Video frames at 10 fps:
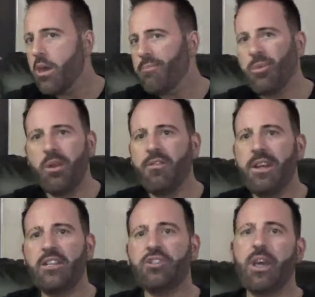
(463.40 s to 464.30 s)
But we don't
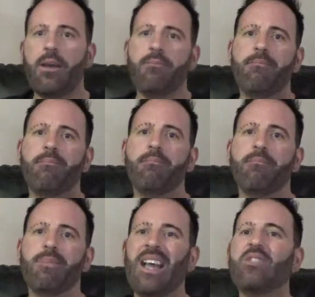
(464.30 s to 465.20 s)
finish there.
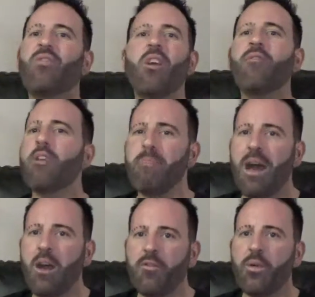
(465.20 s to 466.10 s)
That's very, very
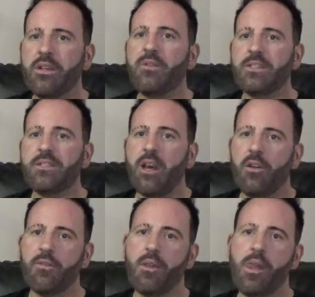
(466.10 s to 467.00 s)
powerful in and of itself.